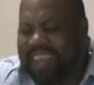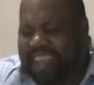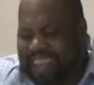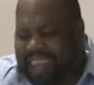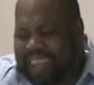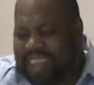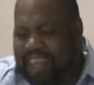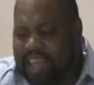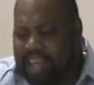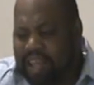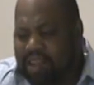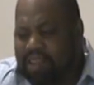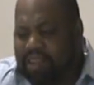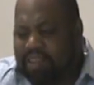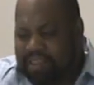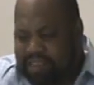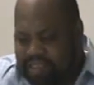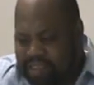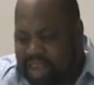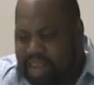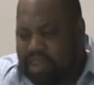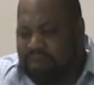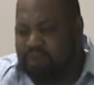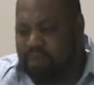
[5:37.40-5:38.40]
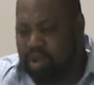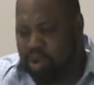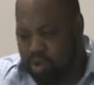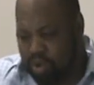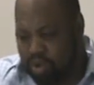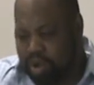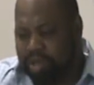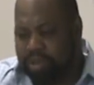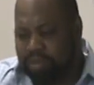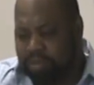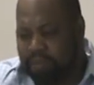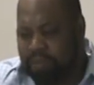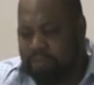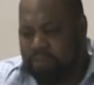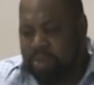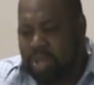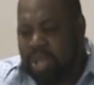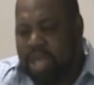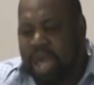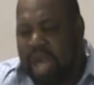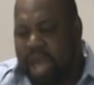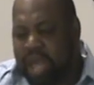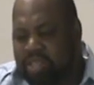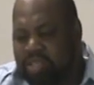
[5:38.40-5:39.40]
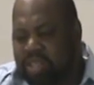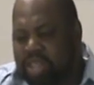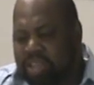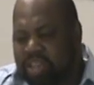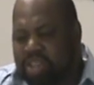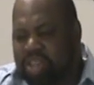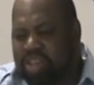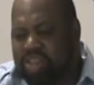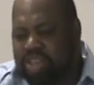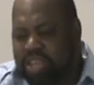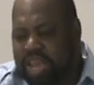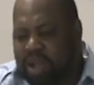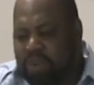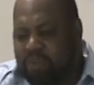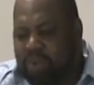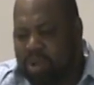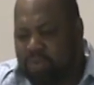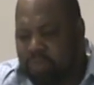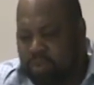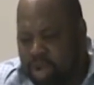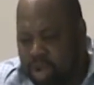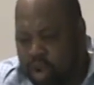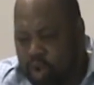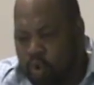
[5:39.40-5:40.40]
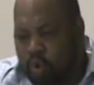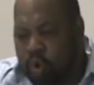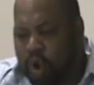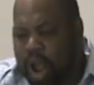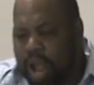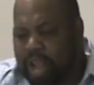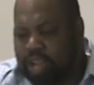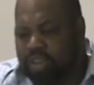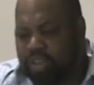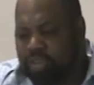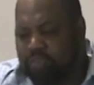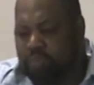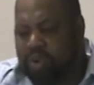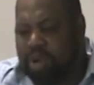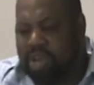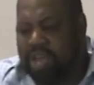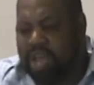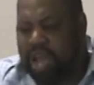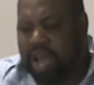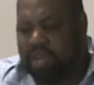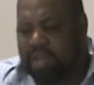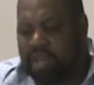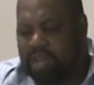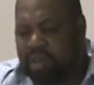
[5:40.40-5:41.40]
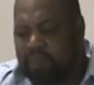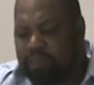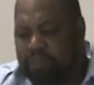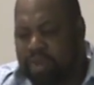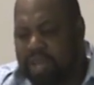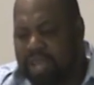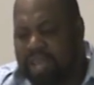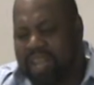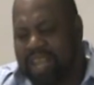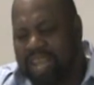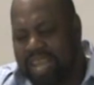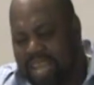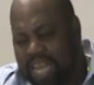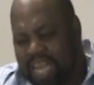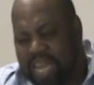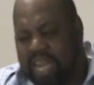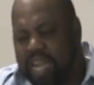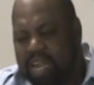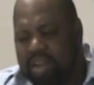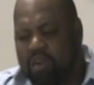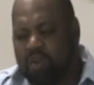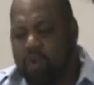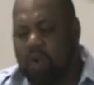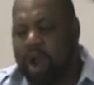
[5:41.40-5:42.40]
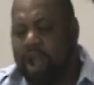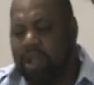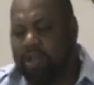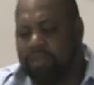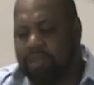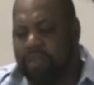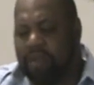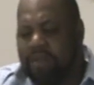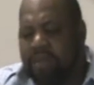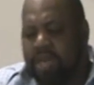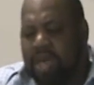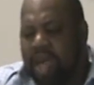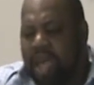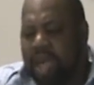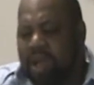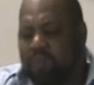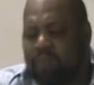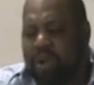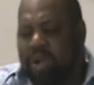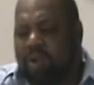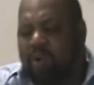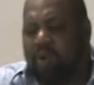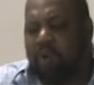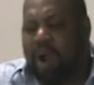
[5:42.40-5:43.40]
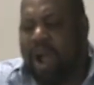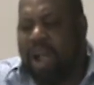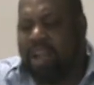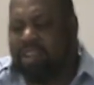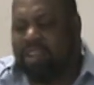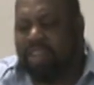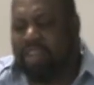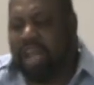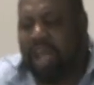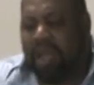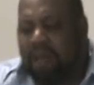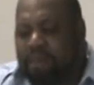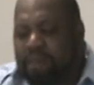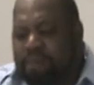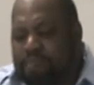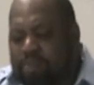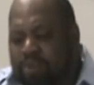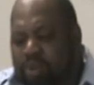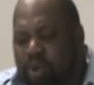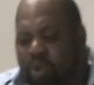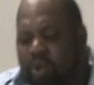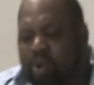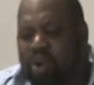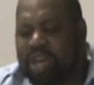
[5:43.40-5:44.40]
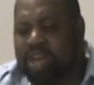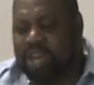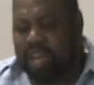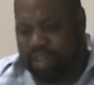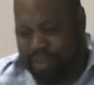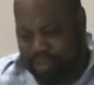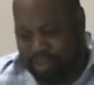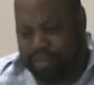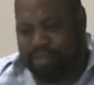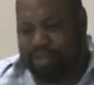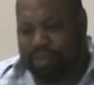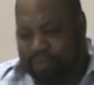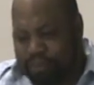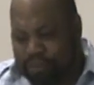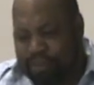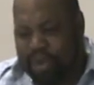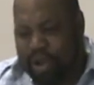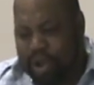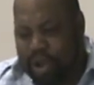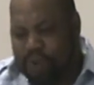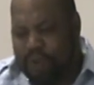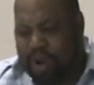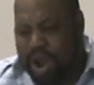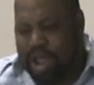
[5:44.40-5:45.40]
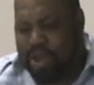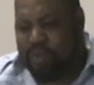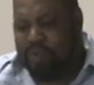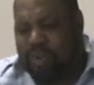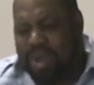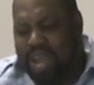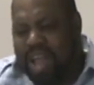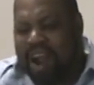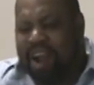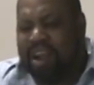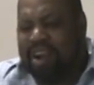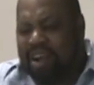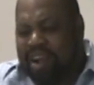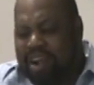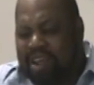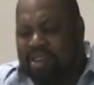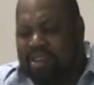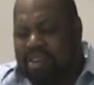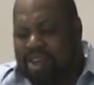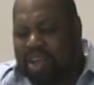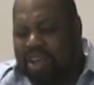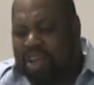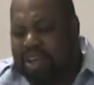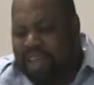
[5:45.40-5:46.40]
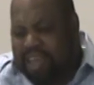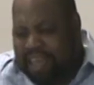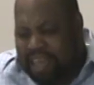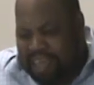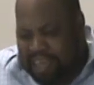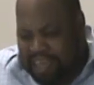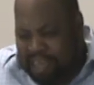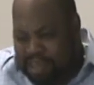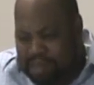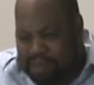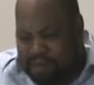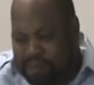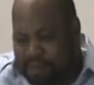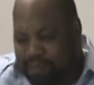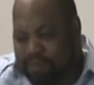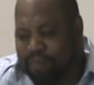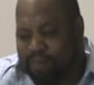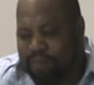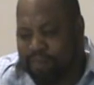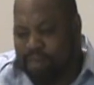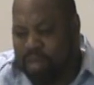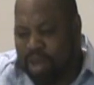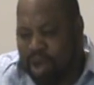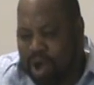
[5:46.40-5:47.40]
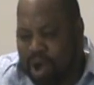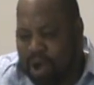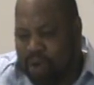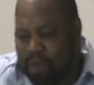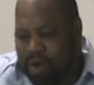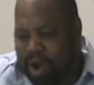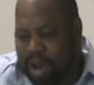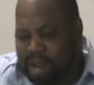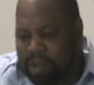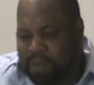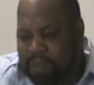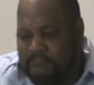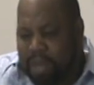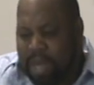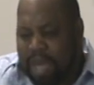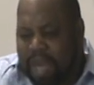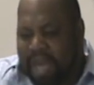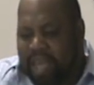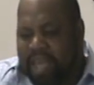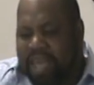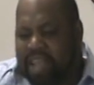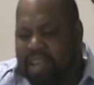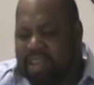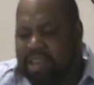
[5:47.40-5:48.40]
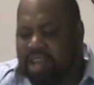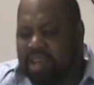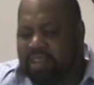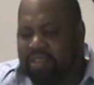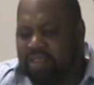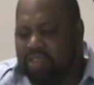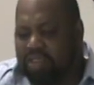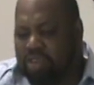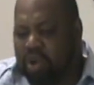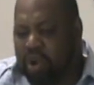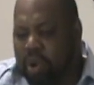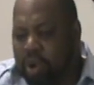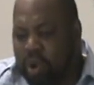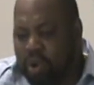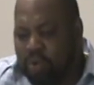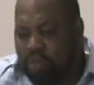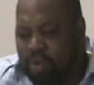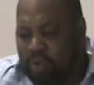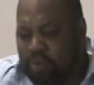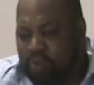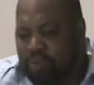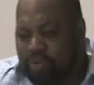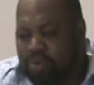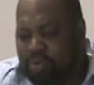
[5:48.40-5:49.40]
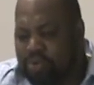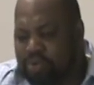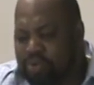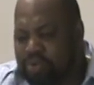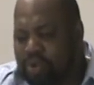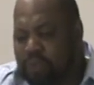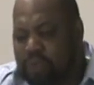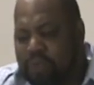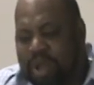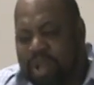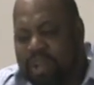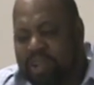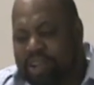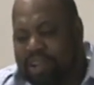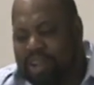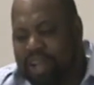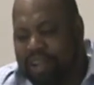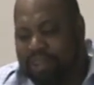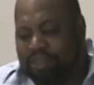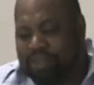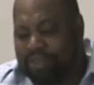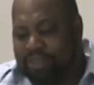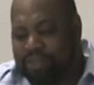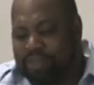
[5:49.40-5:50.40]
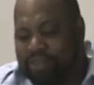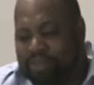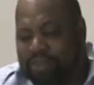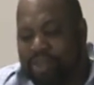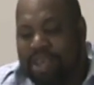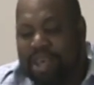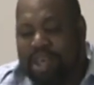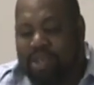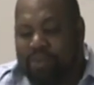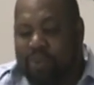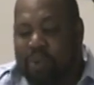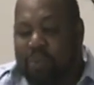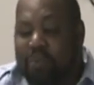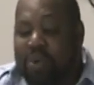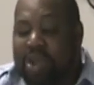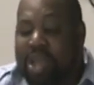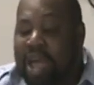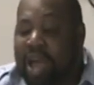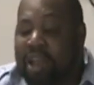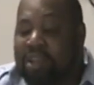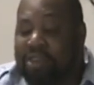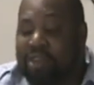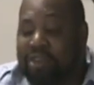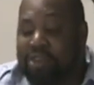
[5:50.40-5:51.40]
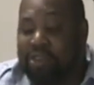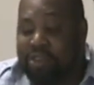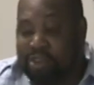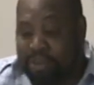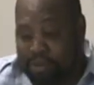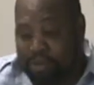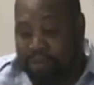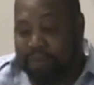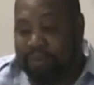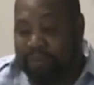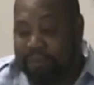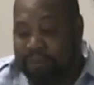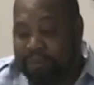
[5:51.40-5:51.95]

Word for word: in St. Mary's. And this is the same way with Christ. We got to be in Christ. And when Christ employs us, all right, we are under him, mm -hmm. all right? And he tells us all the rules and regulations what we have to do.